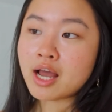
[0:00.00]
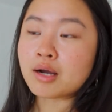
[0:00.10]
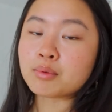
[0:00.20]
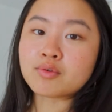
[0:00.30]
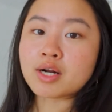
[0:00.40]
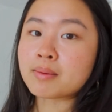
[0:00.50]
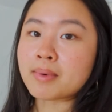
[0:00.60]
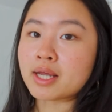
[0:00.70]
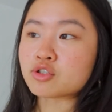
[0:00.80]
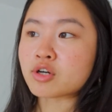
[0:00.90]
I would
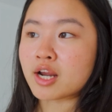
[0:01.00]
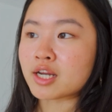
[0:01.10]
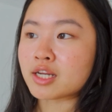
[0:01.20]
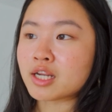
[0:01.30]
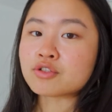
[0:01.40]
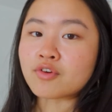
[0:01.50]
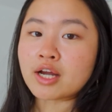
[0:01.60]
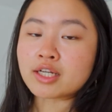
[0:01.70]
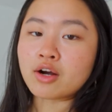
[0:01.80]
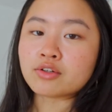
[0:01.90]
recommend trying to
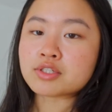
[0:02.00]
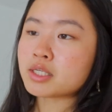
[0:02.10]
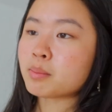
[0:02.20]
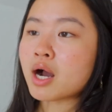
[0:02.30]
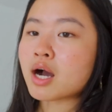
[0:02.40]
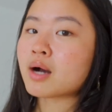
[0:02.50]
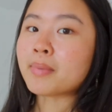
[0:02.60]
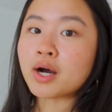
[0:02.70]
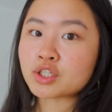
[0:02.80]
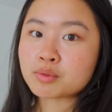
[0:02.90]
find it on Depop,
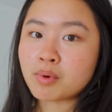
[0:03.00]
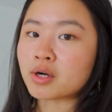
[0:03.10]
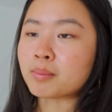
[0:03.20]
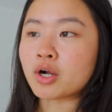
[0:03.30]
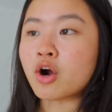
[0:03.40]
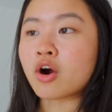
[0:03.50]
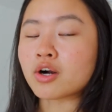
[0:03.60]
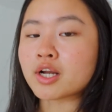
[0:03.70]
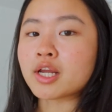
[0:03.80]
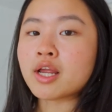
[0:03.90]
Poshmark,
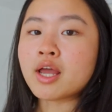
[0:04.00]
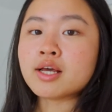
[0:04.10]
Mercari,